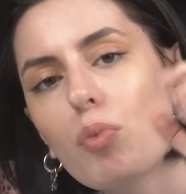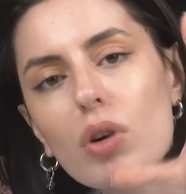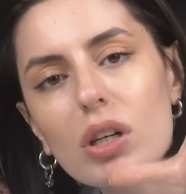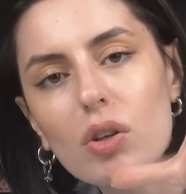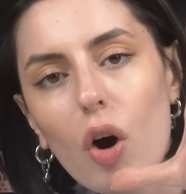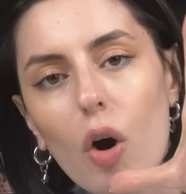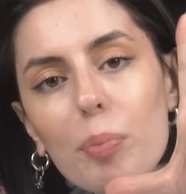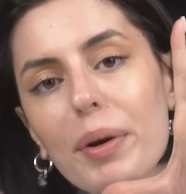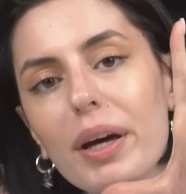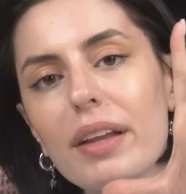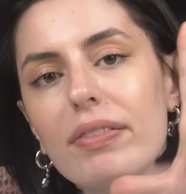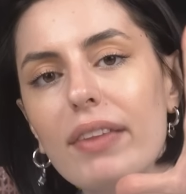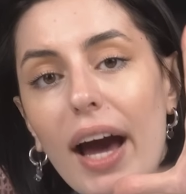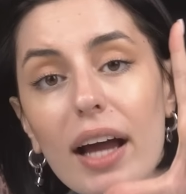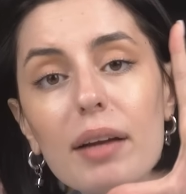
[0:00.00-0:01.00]
more open.
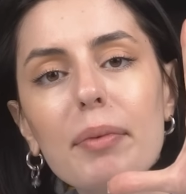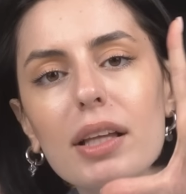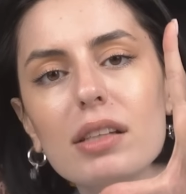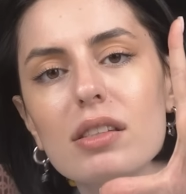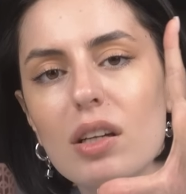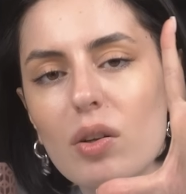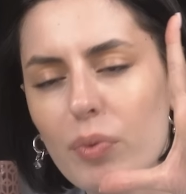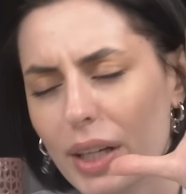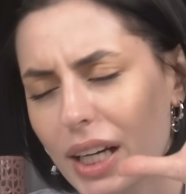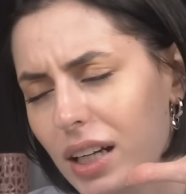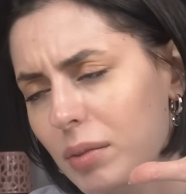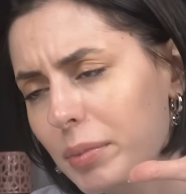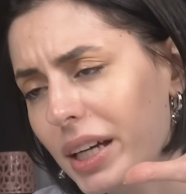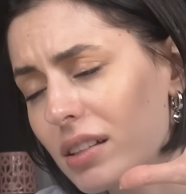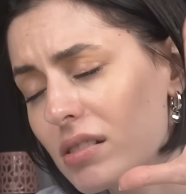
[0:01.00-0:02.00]
That means that we're
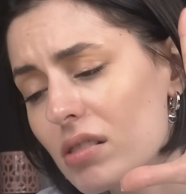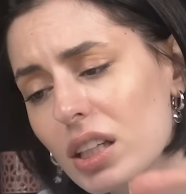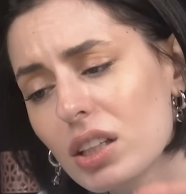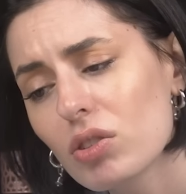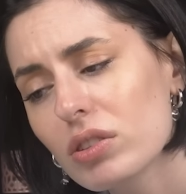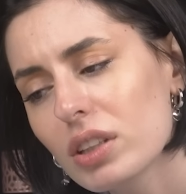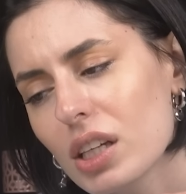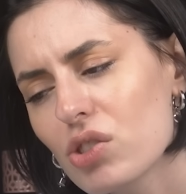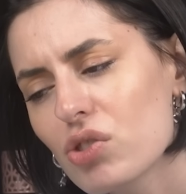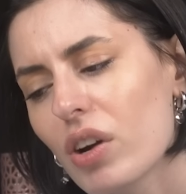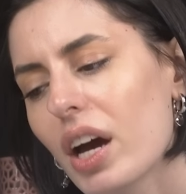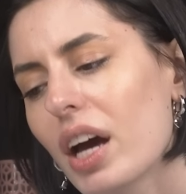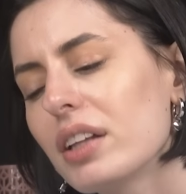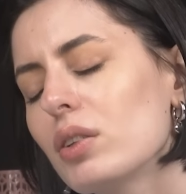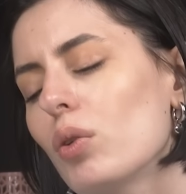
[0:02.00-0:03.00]
gonna be continuing that
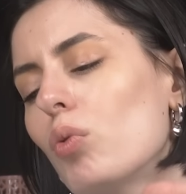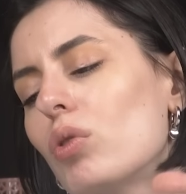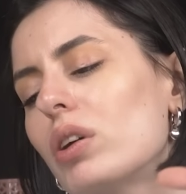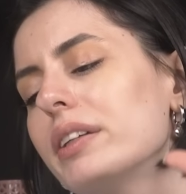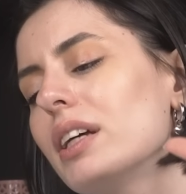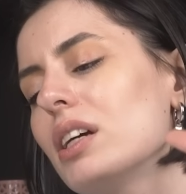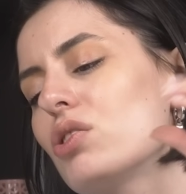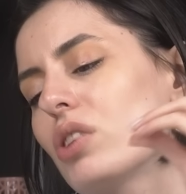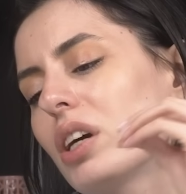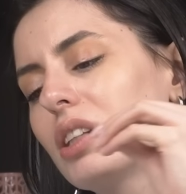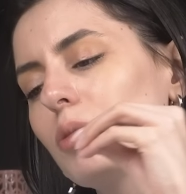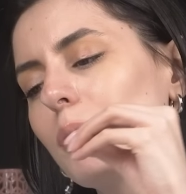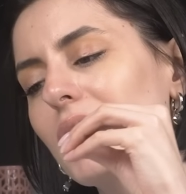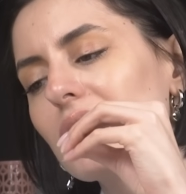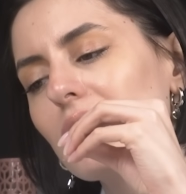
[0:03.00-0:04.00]
trend, or they're
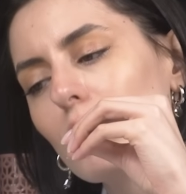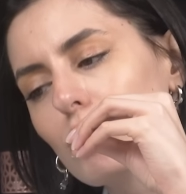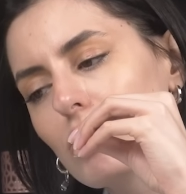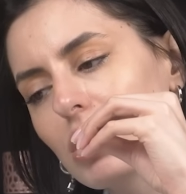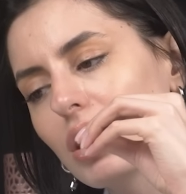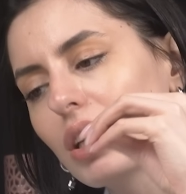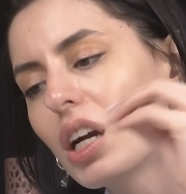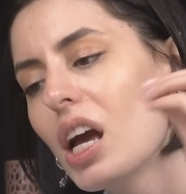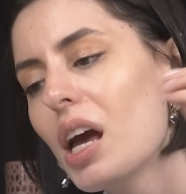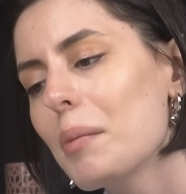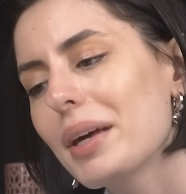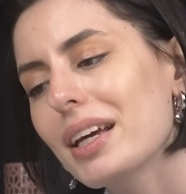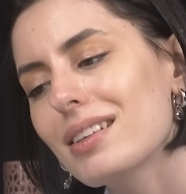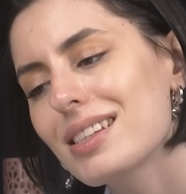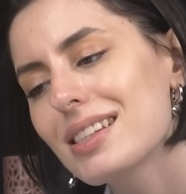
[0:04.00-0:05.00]
trying to be closer,
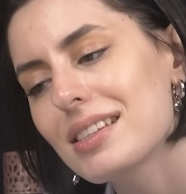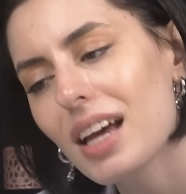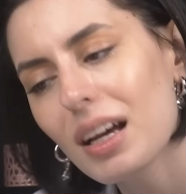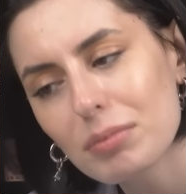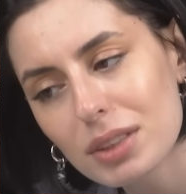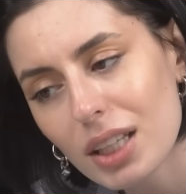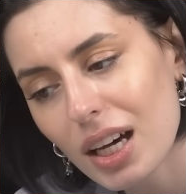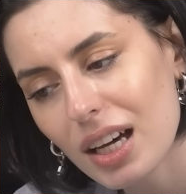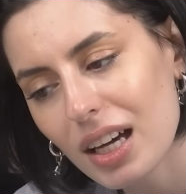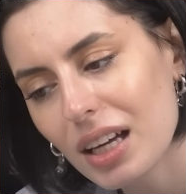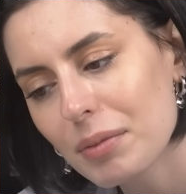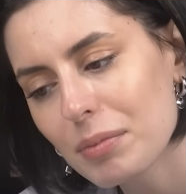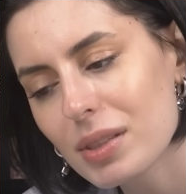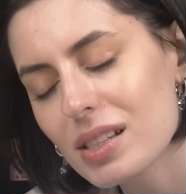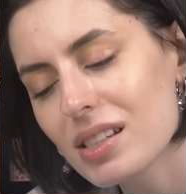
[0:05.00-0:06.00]
because
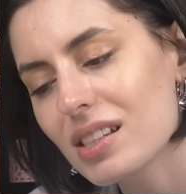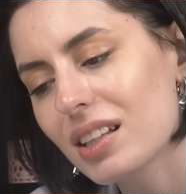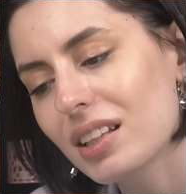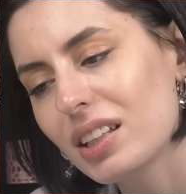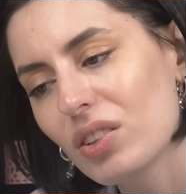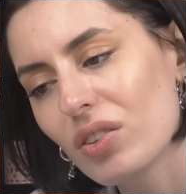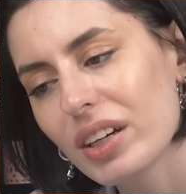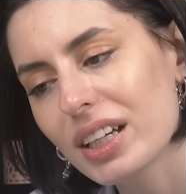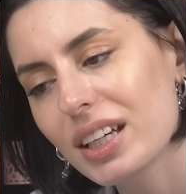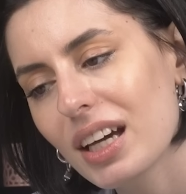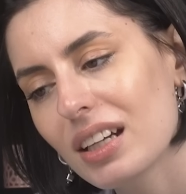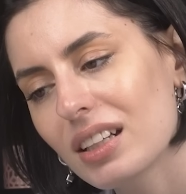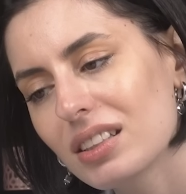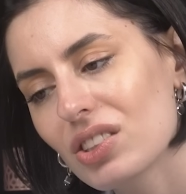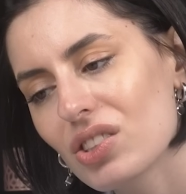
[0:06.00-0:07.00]
sometimes you are
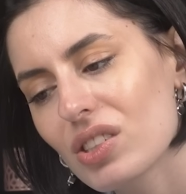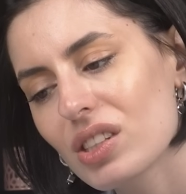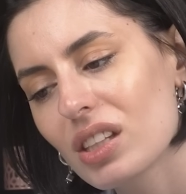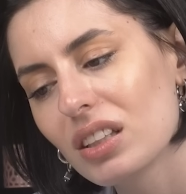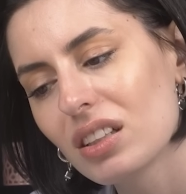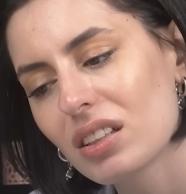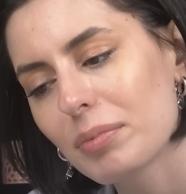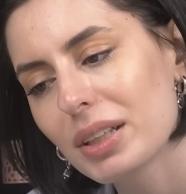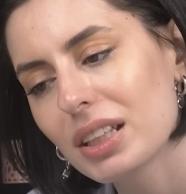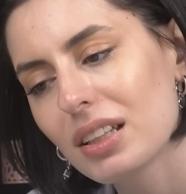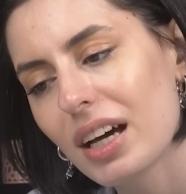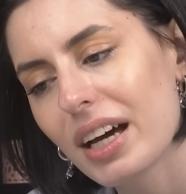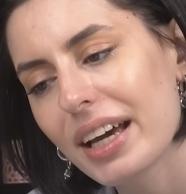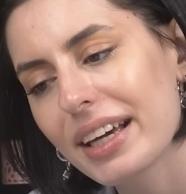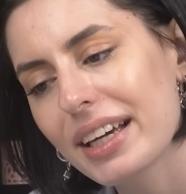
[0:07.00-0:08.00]
getting just a little bit
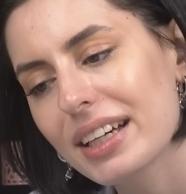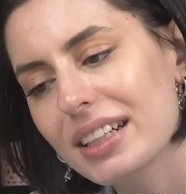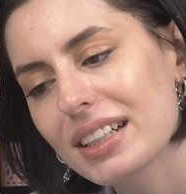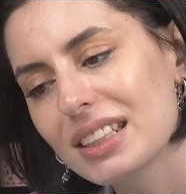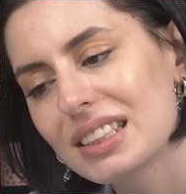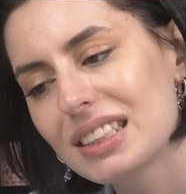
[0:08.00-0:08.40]
like,